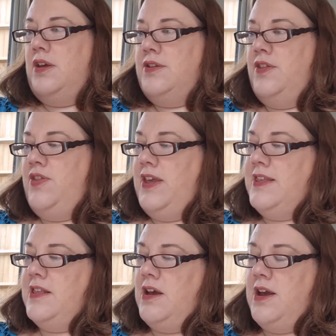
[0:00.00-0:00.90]
So
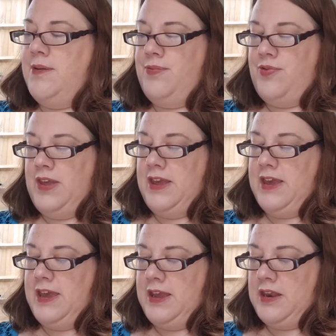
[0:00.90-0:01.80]
this I am
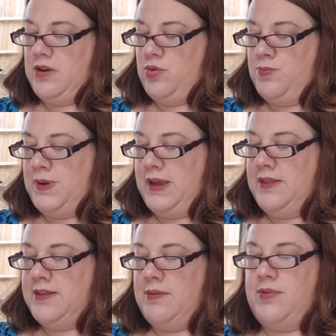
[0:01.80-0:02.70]
thinking will be
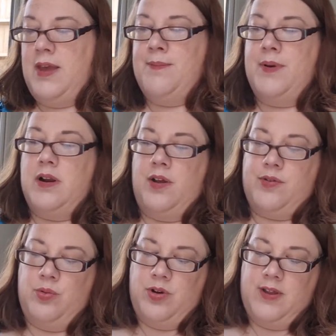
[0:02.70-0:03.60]
the September
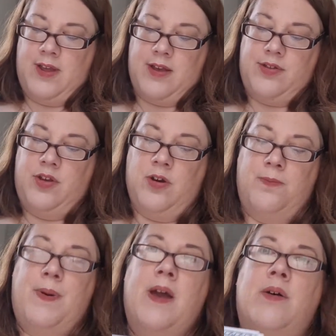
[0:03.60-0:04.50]
class. Oh, look at that. So you've
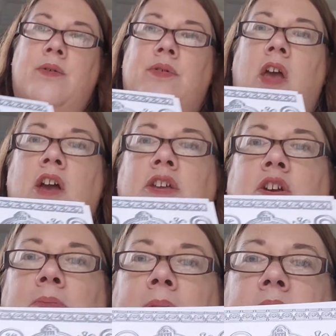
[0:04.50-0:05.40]
got bells,
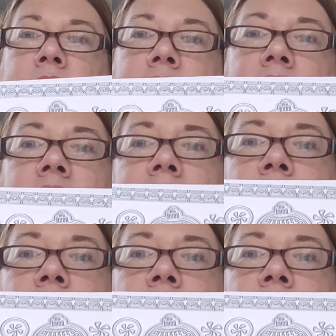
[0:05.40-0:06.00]
you've got a bit of everything. So these